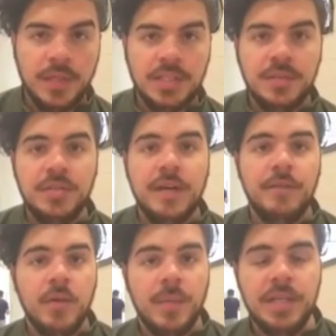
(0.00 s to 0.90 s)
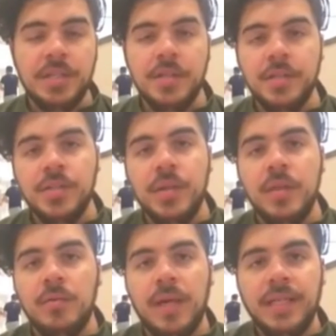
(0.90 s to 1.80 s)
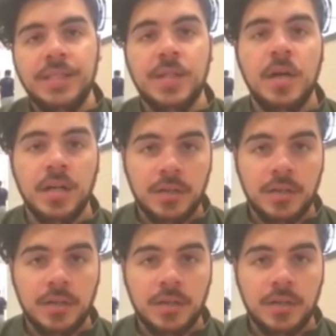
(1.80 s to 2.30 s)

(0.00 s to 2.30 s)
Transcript: which you definitely want to make sure that you're doing the right scar